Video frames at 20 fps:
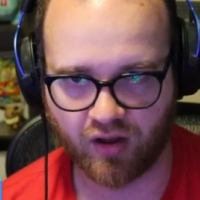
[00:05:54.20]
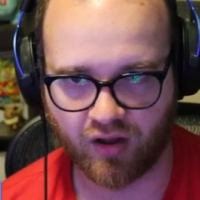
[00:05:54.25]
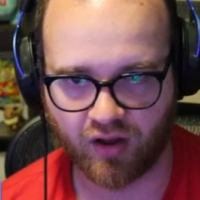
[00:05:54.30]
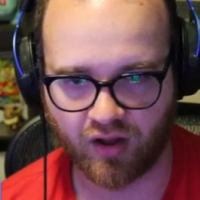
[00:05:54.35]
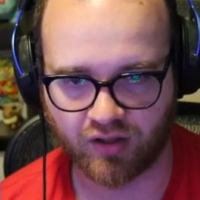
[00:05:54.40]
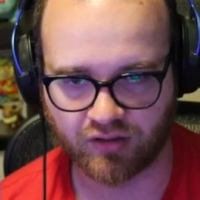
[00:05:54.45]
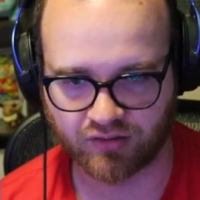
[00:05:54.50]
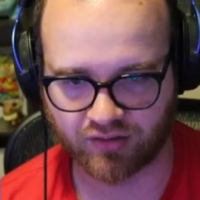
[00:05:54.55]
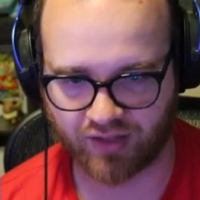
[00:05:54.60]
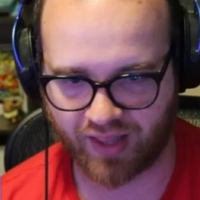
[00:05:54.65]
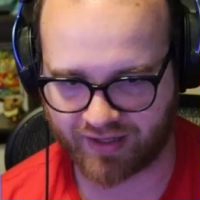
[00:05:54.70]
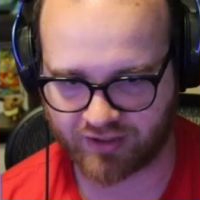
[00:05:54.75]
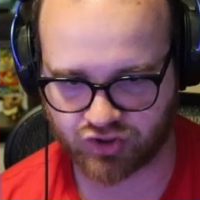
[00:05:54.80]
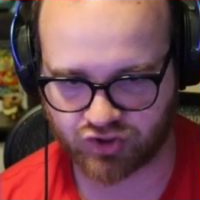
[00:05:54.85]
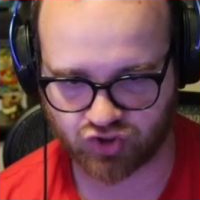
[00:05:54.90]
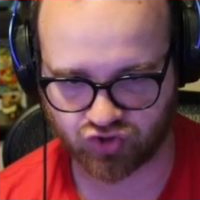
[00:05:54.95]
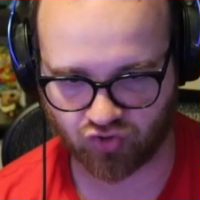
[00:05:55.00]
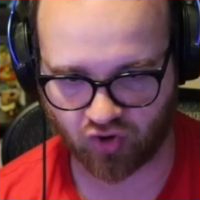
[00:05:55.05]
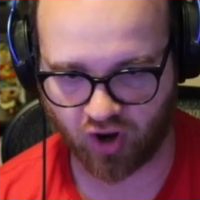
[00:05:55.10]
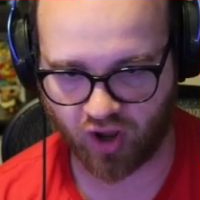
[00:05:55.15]

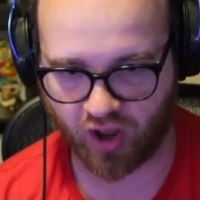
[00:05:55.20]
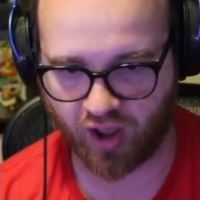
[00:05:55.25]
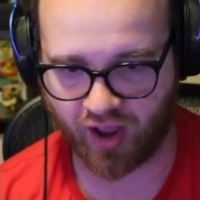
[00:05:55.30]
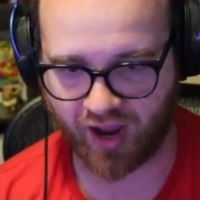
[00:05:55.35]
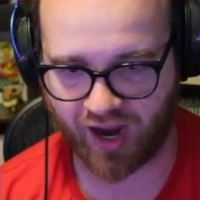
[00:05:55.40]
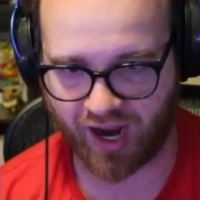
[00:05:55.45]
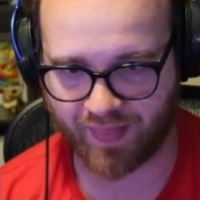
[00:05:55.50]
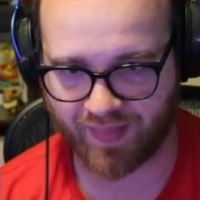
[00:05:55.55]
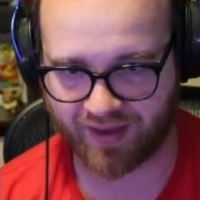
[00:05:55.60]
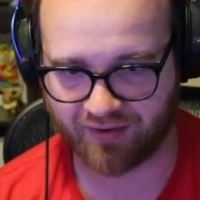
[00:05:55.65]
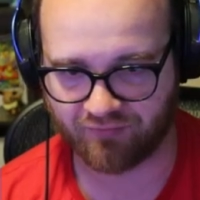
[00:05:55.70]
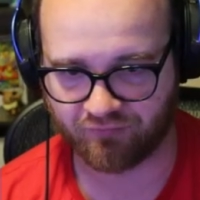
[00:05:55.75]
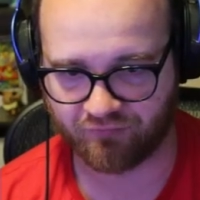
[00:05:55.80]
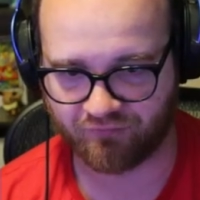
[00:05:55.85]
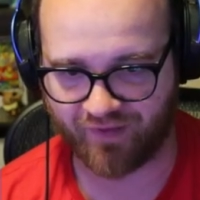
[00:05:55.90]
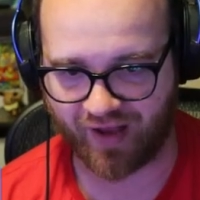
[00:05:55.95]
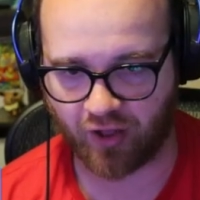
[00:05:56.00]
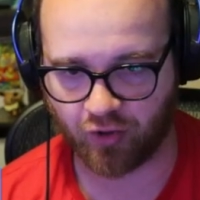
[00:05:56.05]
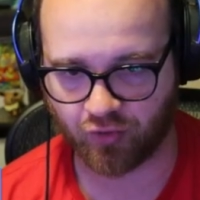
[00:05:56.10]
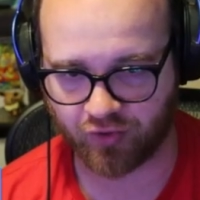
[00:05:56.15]
Elektra, and then
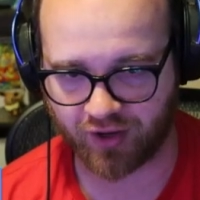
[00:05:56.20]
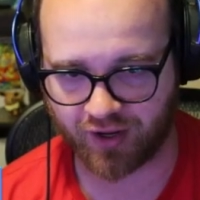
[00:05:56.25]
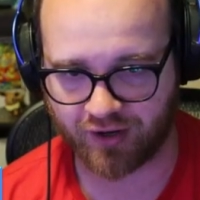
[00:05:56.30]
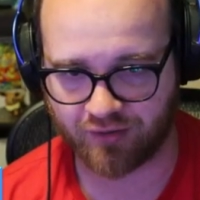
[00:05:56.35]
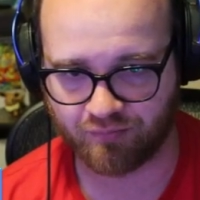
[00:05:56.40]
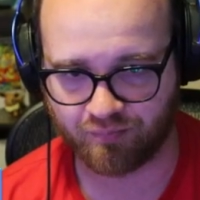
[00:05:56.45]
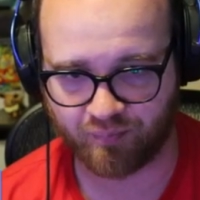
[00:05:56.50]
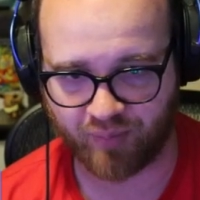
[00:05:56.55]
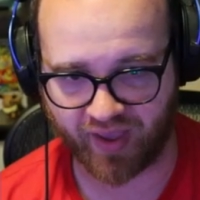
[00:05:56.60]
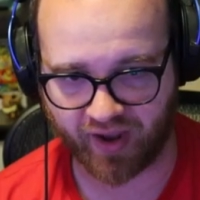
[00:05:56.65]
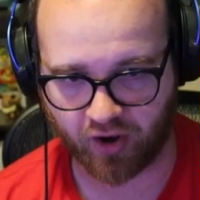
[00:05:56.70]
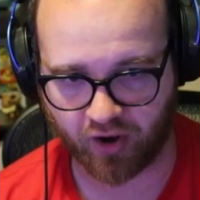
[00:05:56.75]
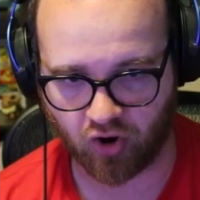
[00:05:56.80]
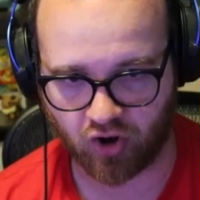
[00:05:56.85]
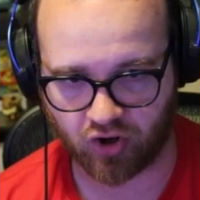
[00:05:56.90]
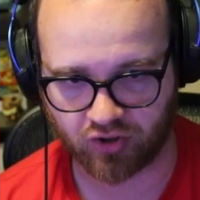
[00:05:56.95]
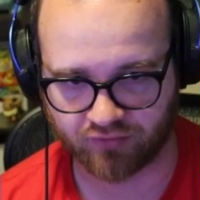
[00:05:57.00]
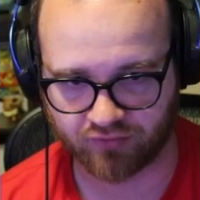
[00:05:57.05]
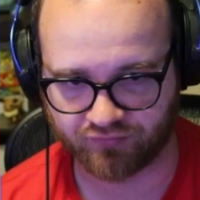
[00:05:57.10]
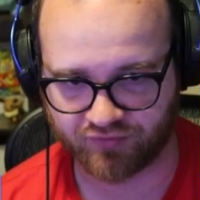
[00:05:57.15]
Falcon. Pick
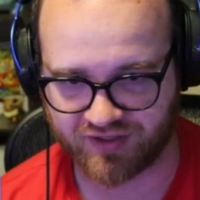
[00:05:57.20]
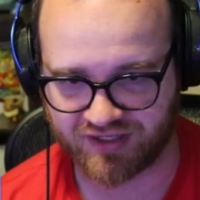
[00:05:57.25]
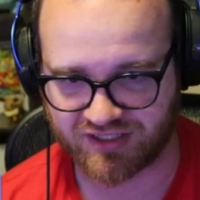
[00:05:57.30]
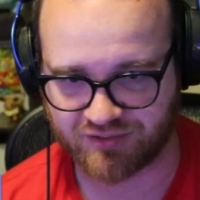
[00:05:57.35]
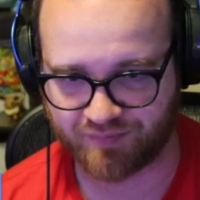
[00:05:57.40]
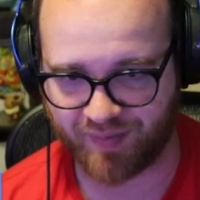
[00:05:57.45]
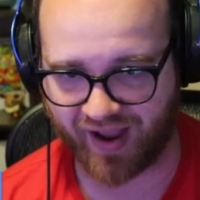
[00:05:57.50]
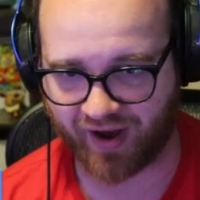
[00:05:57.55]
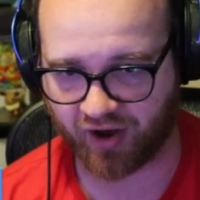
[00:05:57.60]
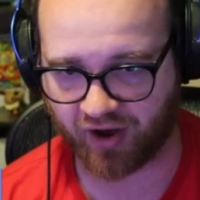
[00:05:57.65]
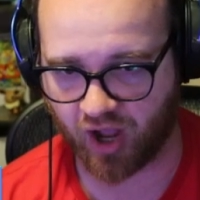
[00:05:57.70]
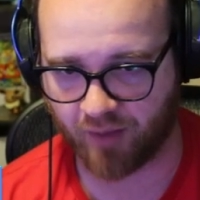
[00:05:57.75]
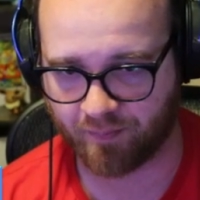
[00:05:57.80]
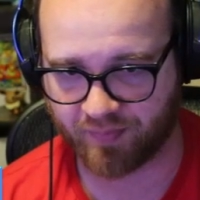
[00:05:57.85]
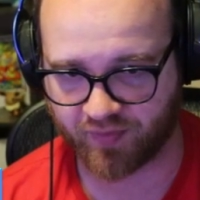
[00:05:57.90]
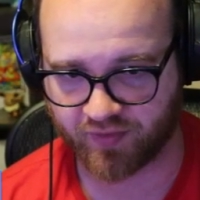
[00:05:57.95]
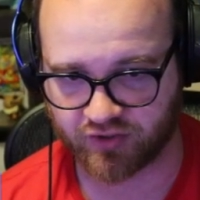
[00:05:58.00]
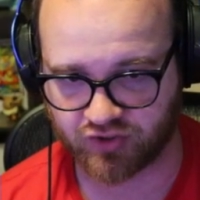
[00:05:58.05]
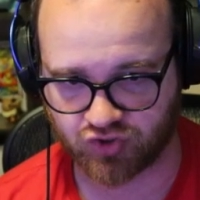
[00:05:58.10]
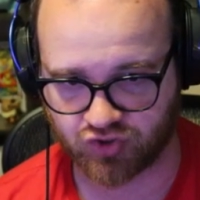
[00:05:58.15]
all of these back up
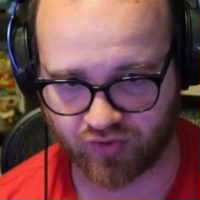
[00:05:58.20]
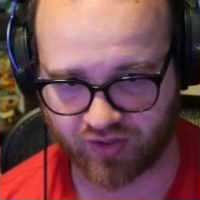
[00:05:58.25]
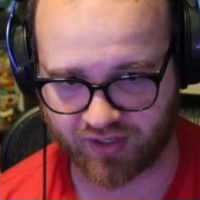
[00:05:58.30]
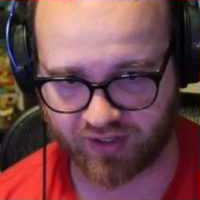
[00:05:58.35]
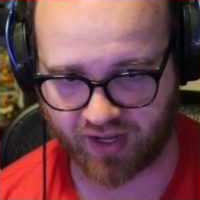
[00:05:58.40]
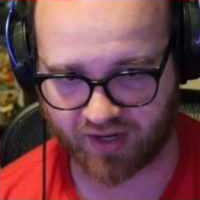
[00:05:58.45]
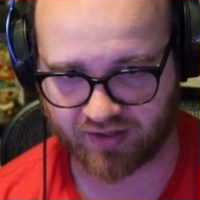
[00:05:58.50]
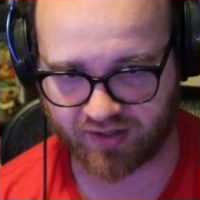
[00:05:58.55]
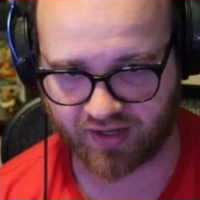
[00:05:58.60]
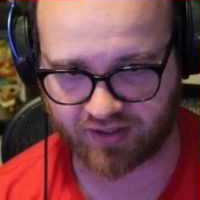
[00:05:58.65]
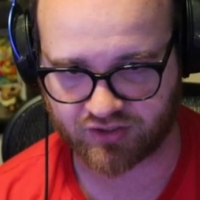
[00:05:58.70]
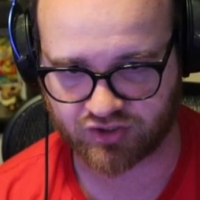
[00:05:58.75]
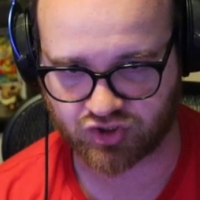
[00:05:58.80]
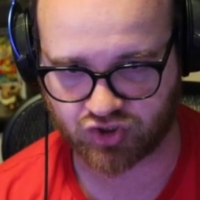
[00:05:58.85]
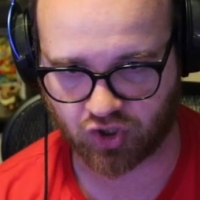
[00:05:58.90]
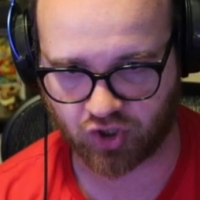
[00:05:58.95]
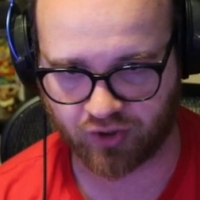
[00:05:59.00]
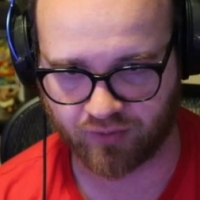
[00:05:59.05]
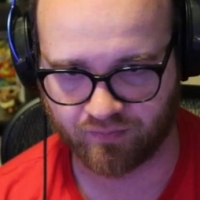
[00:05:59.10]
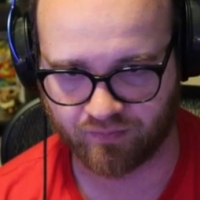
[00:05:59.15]
and then do it again next
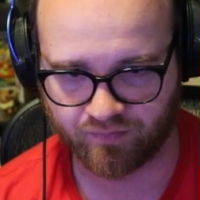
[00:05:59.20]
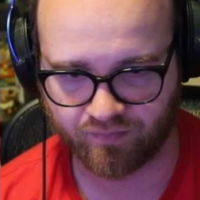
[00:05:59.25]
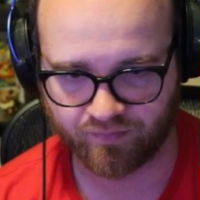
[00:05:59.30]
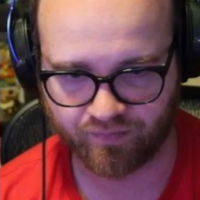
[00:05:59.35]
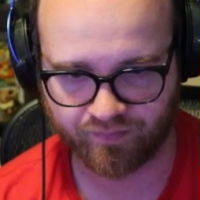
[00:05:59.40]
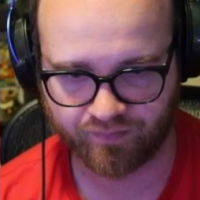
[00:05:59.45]
turn.